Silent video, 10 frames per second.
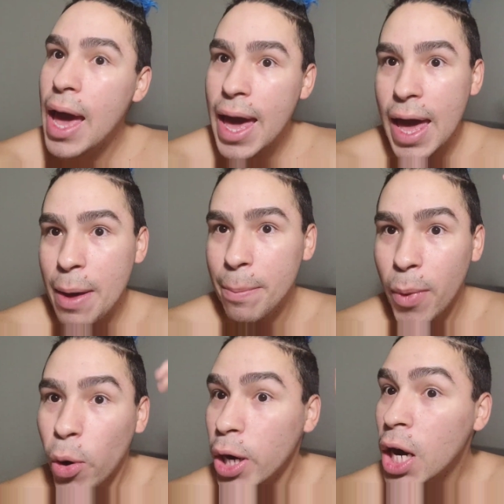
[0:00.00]

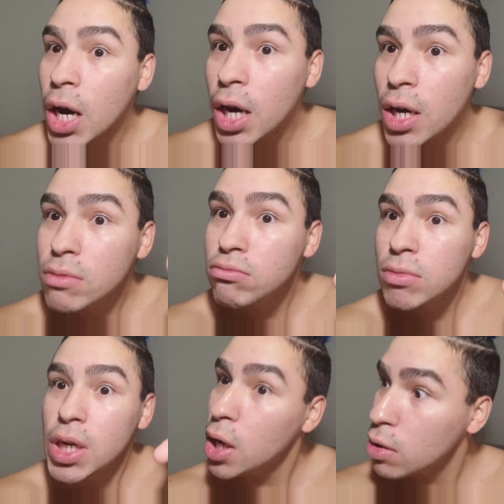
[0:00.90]
him or her.
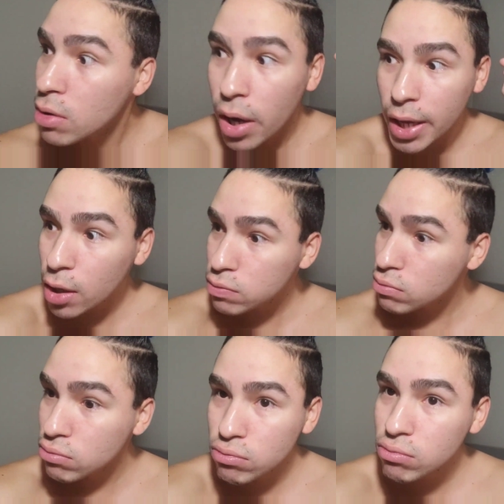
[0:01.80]
You know, I don't